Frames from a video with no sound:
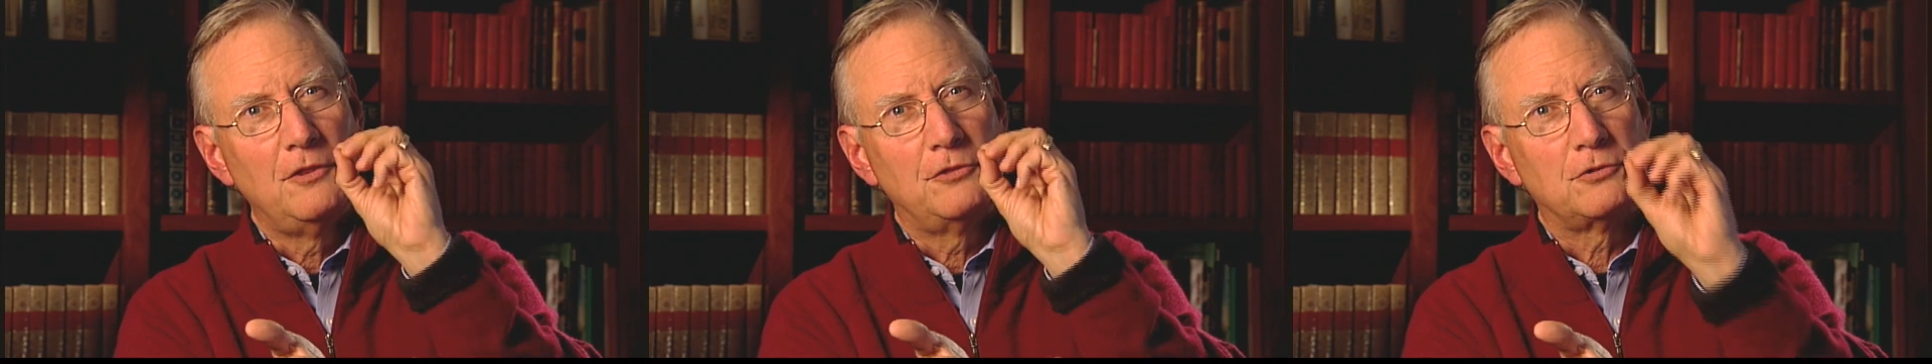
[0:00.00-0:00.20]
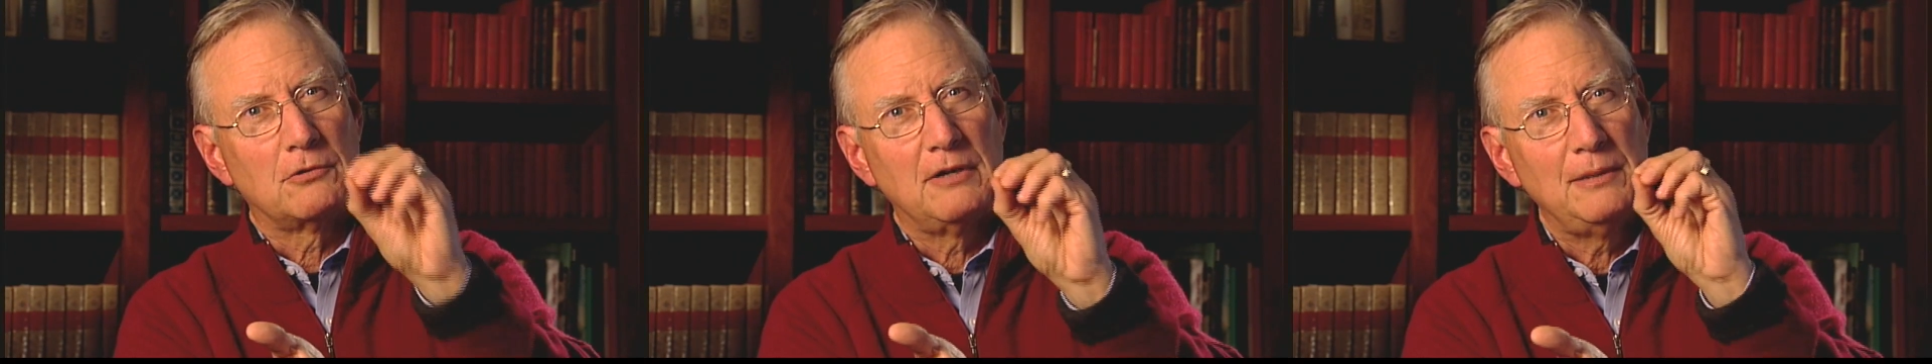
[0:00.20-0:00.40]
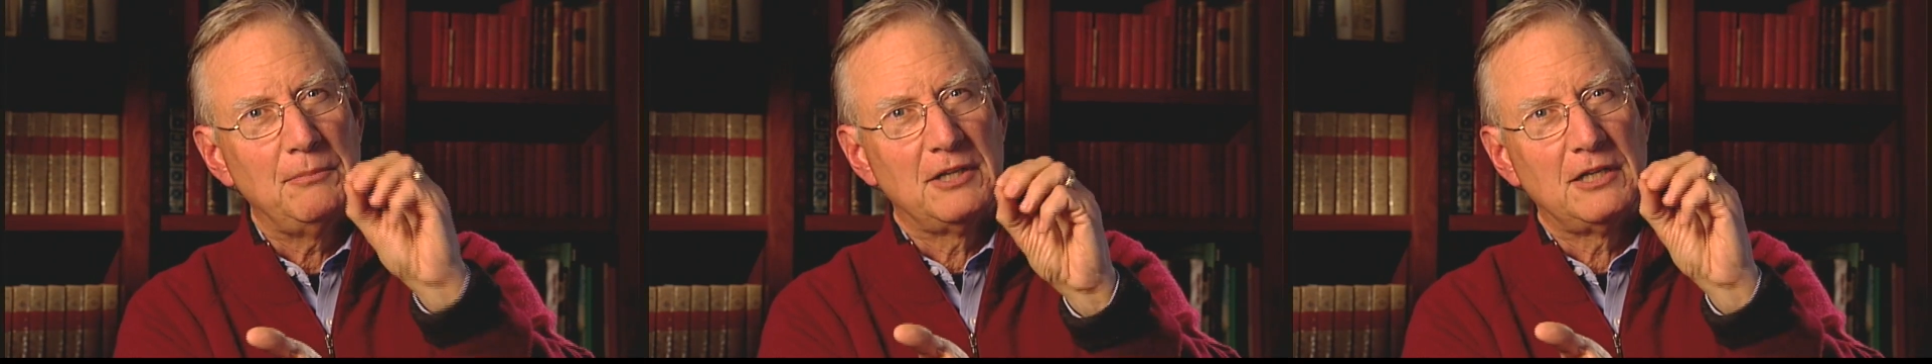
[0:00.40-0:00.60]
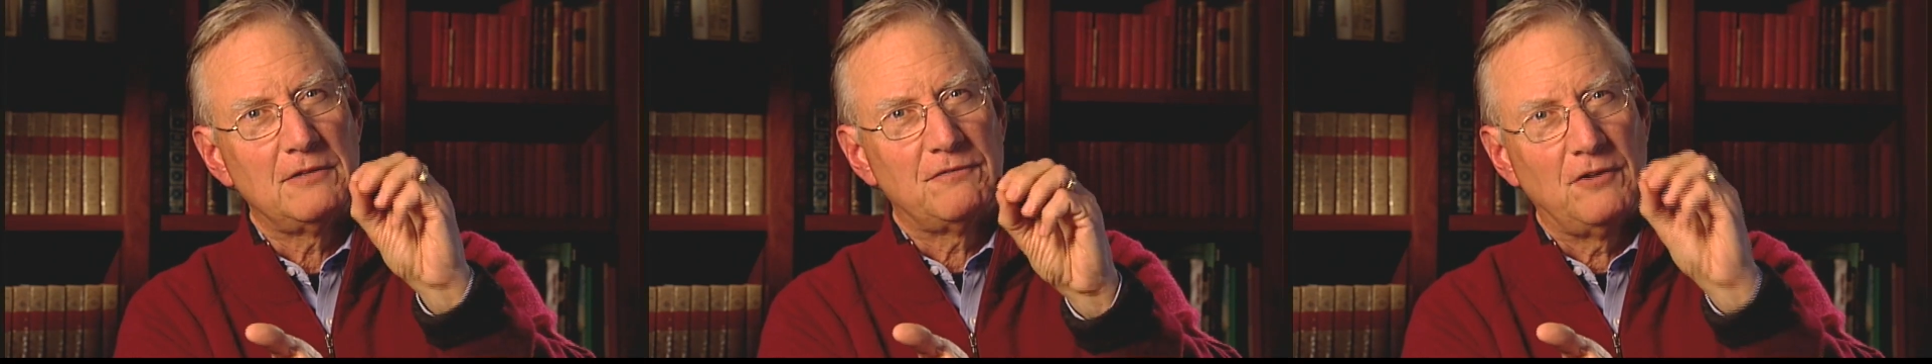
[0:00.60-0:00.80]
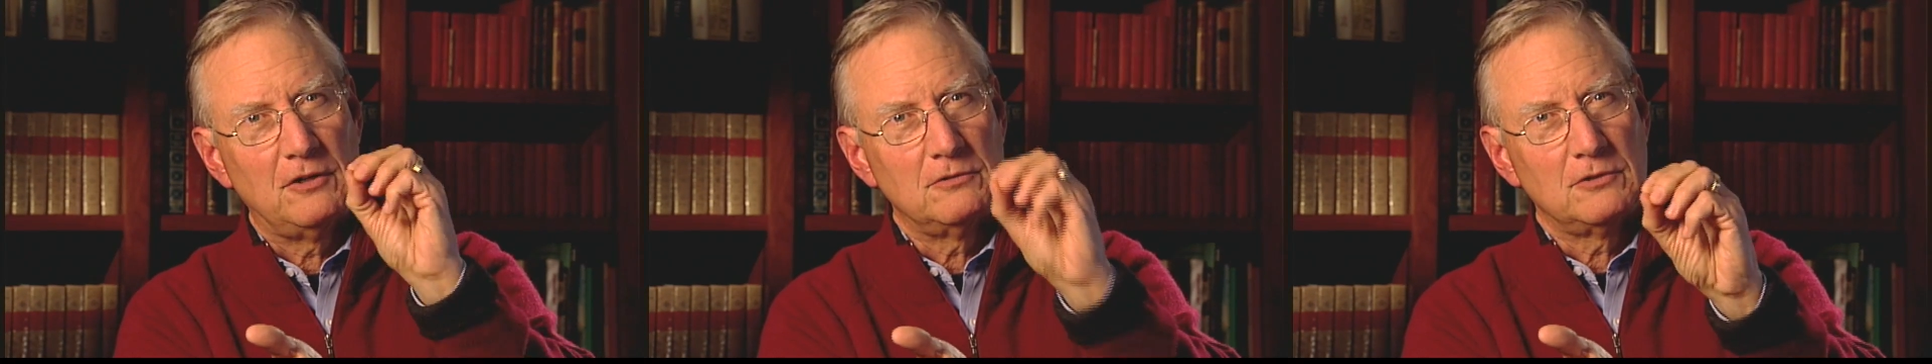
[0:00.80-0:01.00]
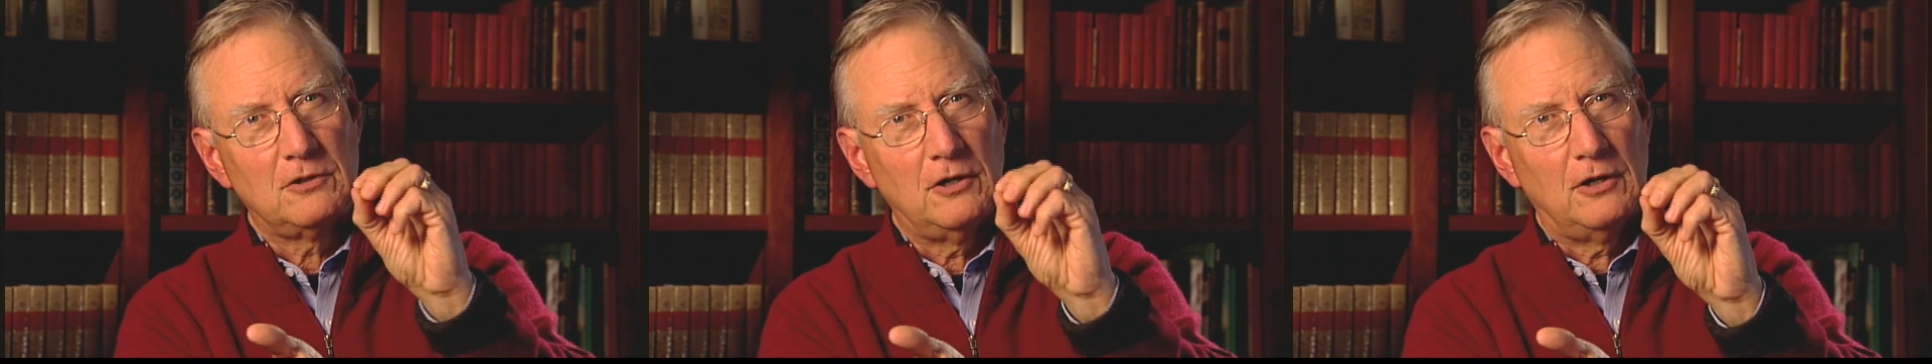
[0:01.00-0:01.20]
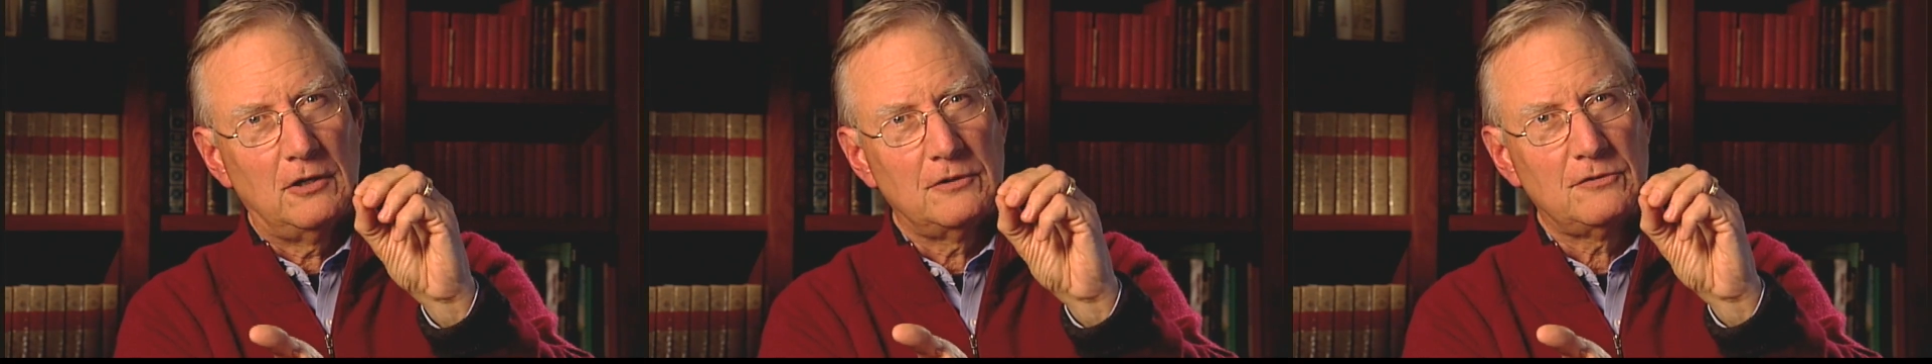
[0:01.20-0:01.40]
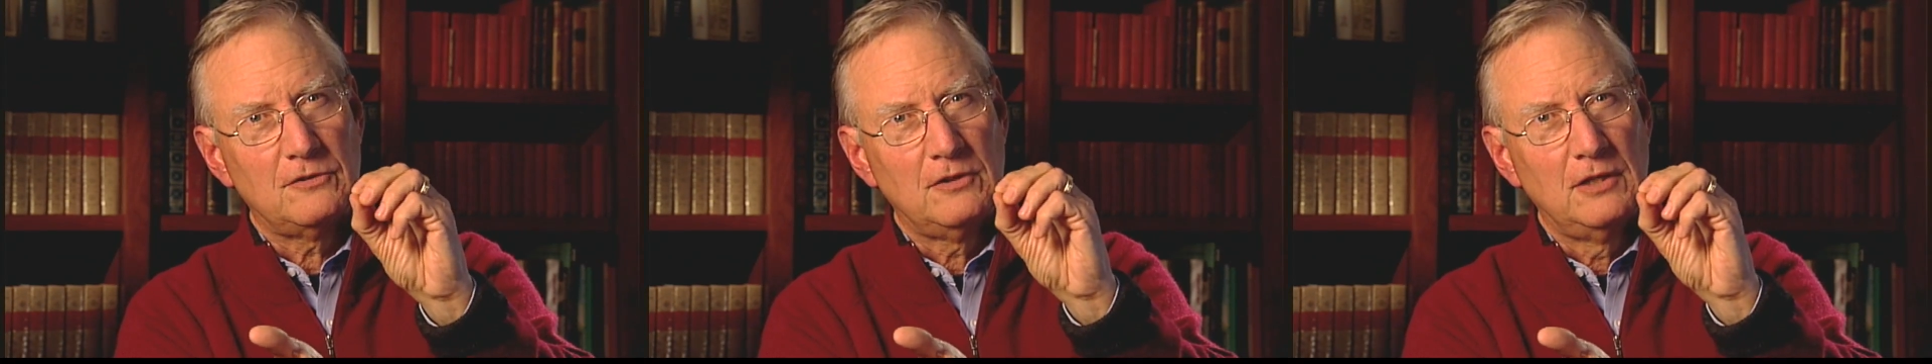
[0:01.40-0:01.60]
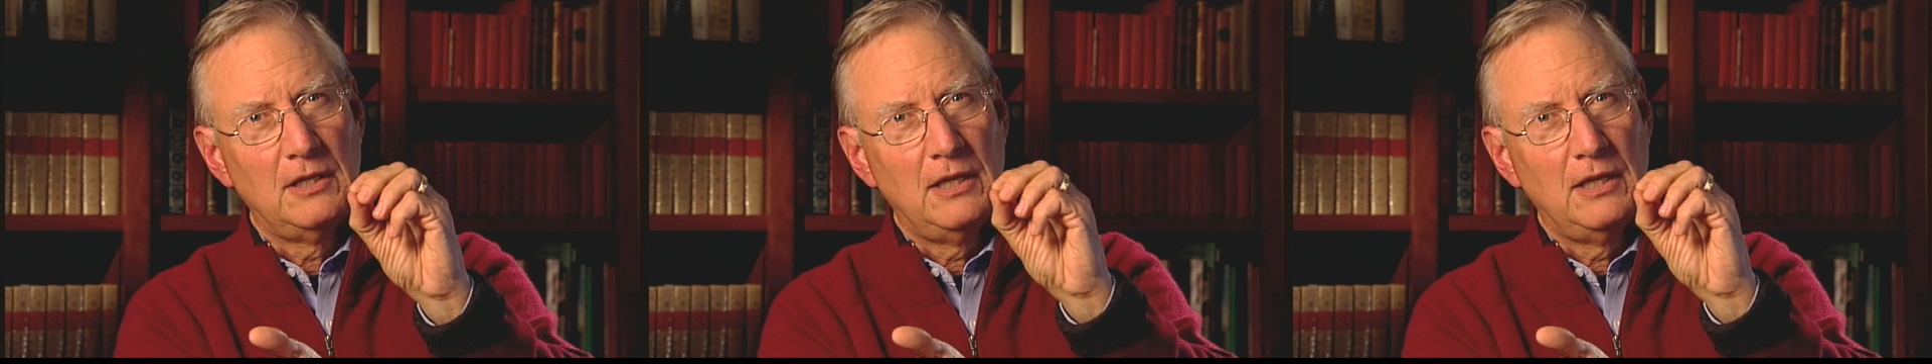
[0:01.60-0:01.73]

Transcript: three-minute phone calls,